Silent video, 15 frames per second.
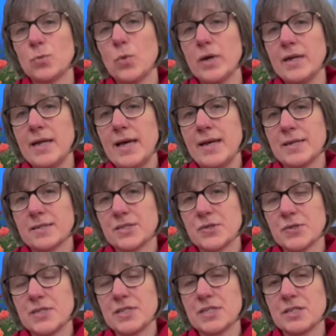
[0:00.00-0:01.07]
one
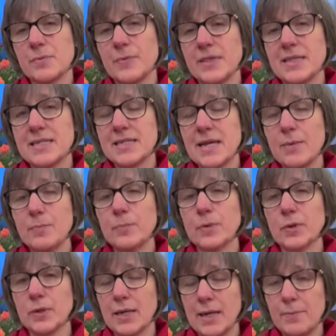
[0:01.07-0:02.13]
exorcism in the
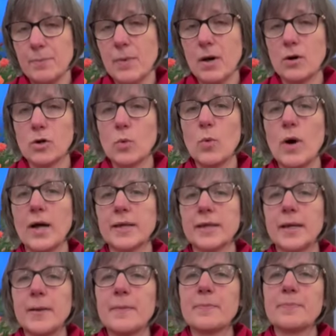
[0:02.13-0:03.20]
temple in Mark 1,
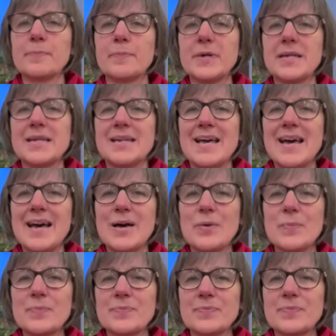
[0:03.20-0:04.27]
but
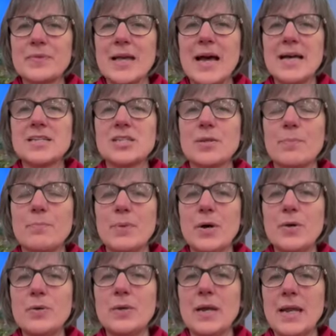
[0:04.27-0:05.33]
now, as the
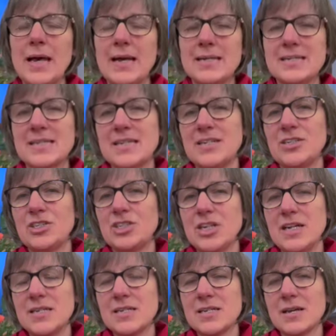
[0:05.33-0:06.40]
boat lands in
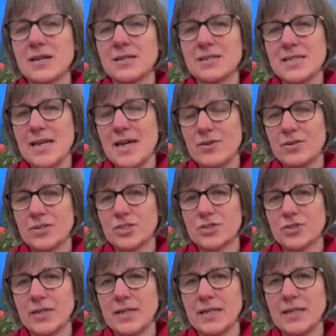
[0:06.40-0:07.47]
Gentile
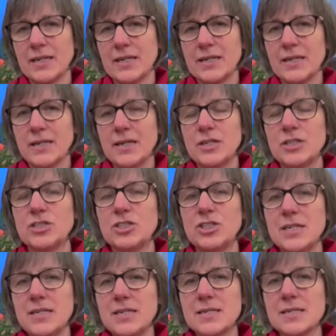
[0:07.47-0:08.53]
territory,
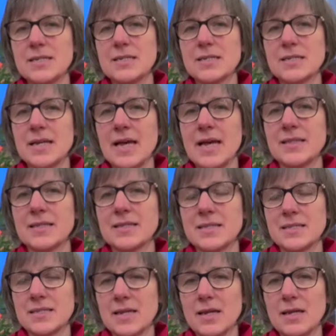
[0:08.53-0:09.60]
Jesus and the
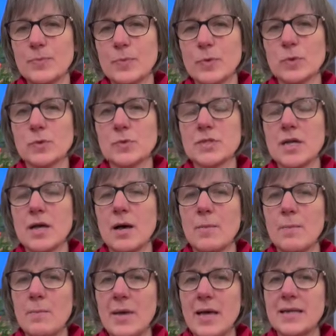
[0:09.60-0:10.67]
disciples are
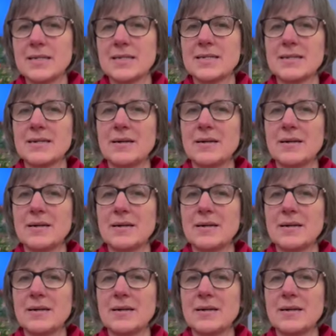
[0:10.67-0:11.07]
met